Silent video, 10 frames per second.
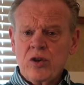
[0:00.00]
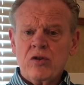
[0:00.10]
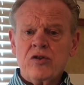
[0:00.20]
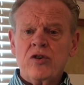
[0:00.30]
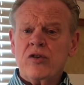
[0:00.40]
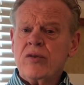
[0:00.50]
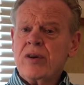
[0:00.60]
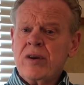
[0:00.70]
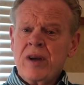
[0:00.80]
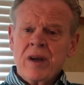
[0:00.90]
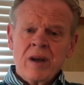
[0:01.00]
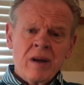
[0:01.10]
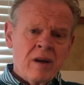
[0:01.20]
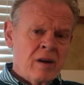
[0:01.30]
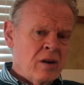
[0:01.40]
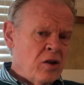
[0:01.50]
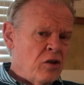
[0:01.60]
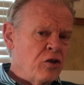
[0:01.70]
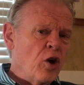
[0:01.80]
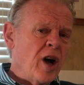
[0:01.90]
Those are
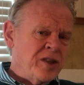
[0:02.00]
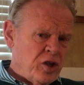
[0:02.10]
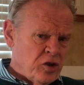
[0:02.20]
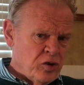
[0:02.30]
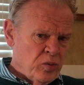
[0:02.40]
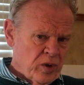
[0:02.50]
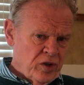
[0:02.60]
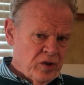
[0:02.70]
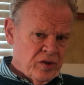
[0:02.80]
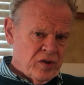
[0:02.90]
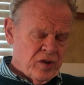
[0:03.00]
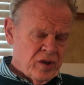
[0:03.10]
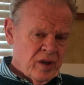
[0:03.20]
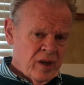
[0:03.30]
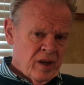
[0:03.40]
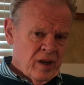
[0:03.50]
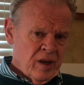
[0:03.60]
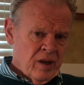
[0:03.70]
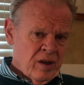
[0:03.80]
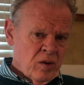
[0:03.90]
thought distortions.
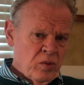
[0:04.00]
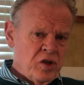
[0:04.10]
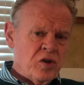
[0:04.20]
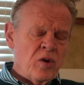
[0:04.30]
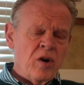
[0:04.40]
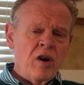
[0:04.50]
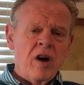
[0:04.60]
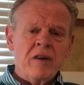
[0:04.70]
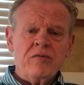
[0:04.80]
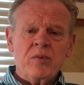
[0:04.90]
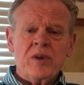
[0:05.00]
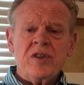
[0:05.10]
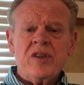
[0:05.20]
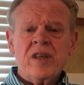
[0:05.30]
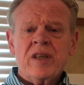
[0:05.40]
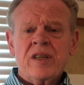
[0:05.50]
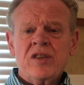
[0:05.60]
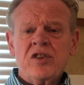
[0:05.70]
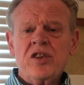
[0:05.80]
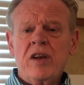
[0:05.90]
We start off with
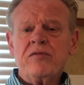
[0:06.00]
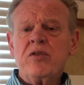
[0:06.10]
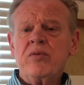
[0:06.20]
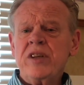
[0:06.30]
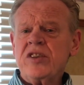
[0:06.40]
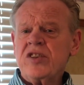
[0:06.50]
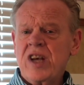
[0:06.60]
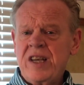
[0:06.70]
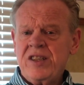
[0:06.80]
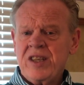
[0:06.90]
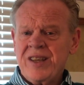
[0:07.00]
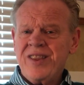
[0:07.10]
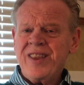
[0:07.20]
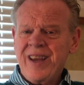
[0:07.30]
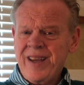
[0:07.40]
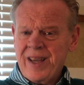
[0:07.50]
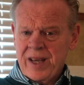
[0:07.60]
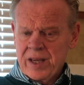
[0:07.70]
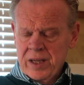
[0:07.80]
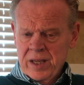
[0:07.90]
self-criticizing
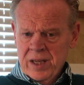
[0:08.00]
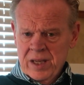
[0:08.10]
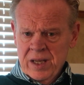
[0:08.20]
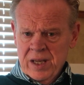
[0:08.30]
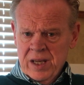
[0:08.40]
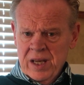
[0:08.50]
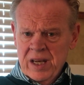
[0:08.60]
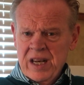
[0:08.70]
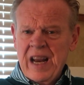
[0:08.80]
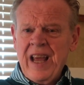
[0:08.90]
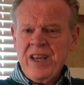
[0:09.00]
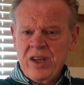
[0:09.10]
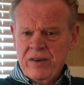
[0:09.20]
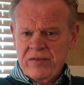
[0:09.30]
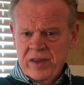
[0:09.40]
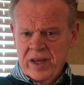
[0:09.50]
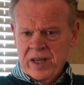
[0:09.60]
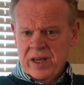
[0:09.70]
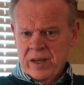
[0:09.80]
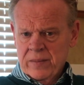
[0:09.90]
thinking, negative
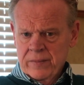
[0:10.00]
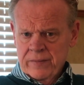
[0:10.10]
thinking.